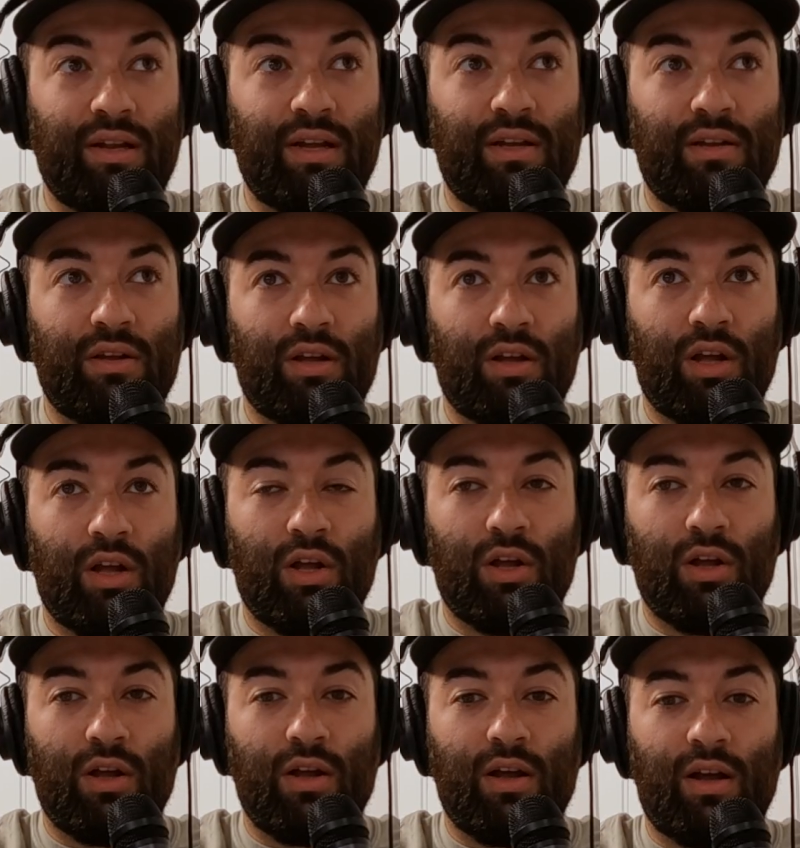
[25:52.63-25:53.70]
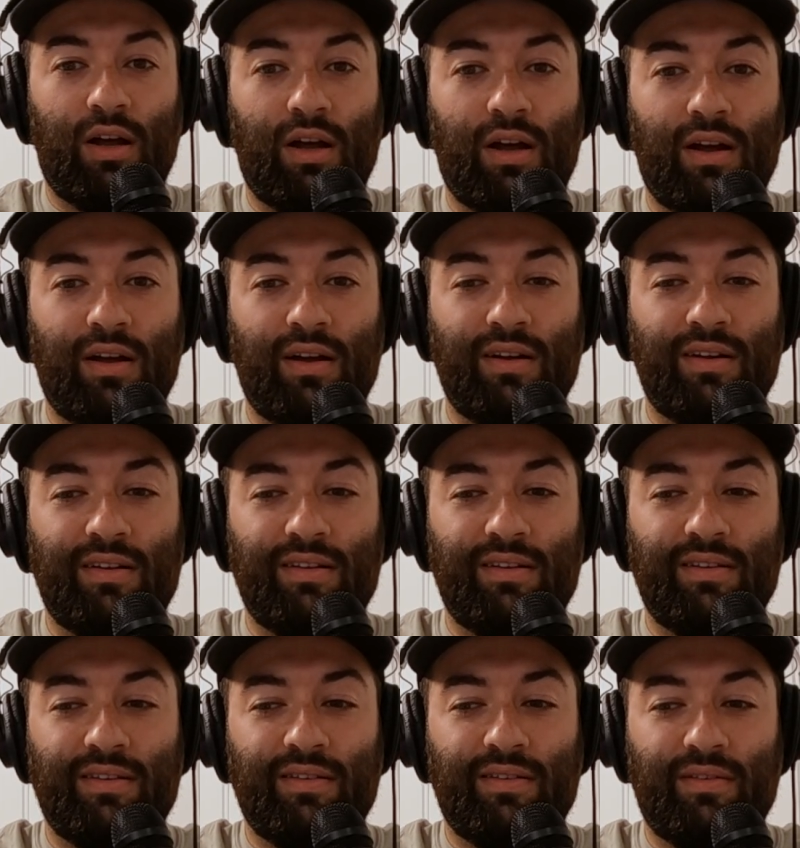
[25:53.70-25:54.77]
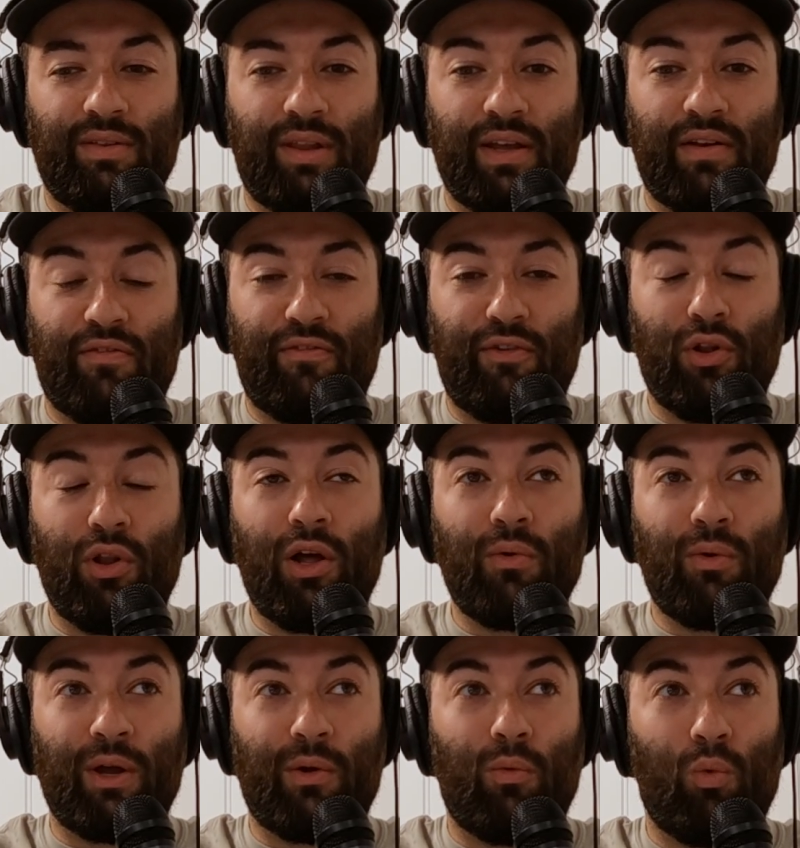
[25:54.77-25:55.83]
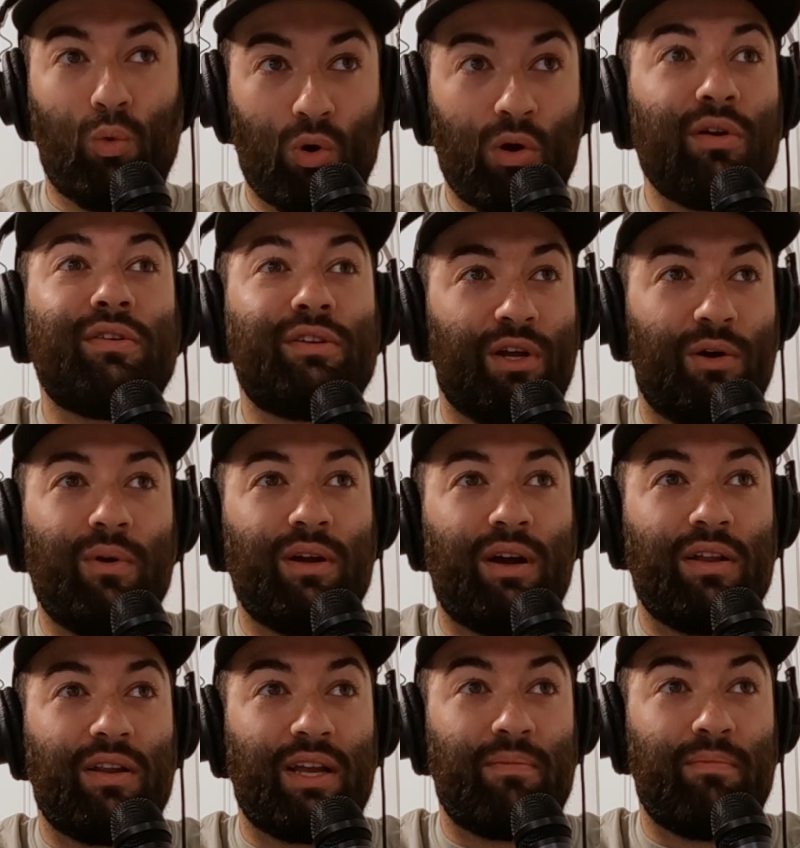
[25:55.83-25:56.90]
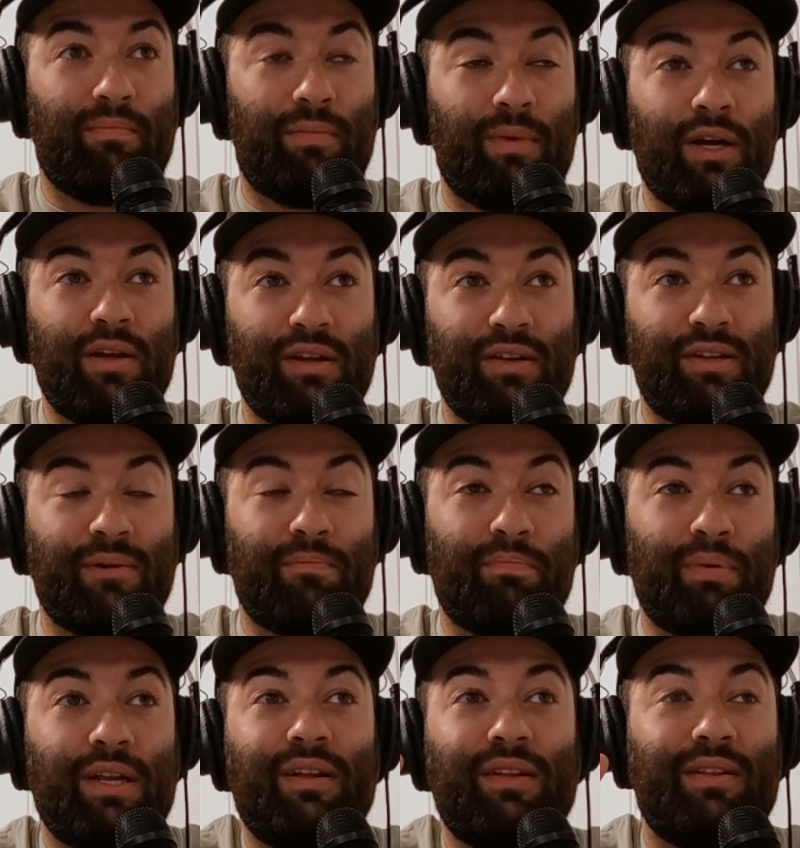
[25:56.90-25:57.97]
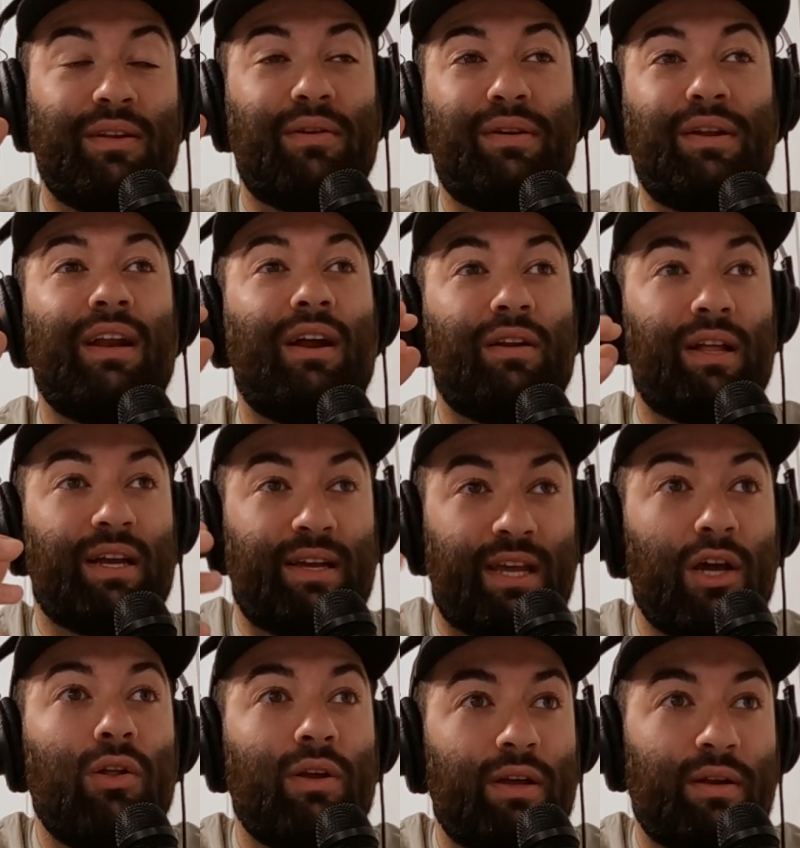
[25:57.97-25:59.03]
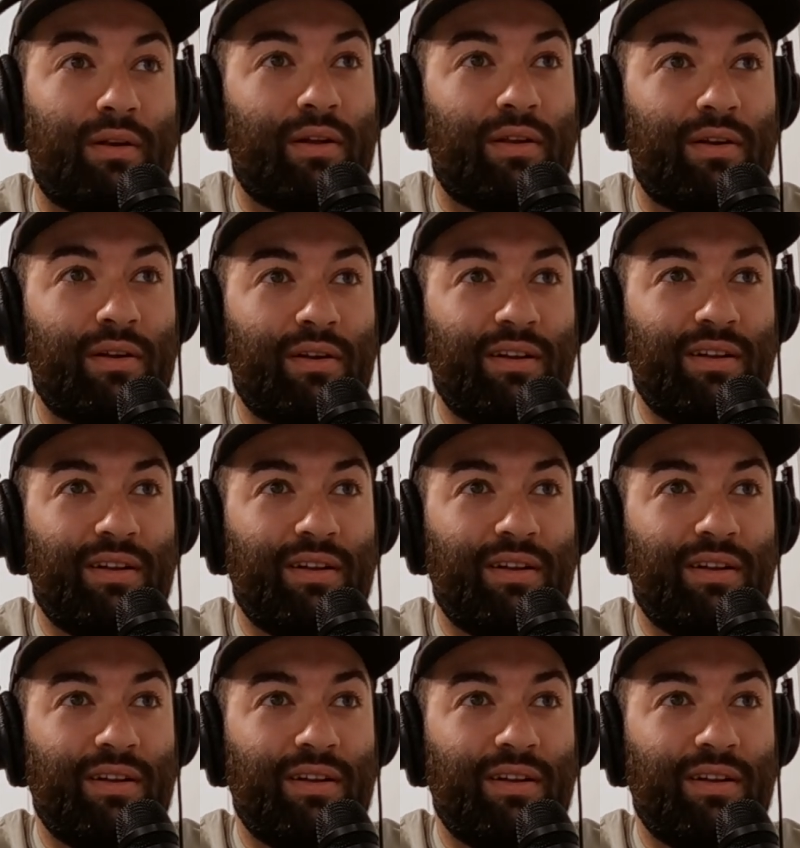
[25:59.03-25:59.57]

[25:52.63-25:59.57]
like, uh, like full on like wars going on. Like monkeys like beating the shit out, like killing each other.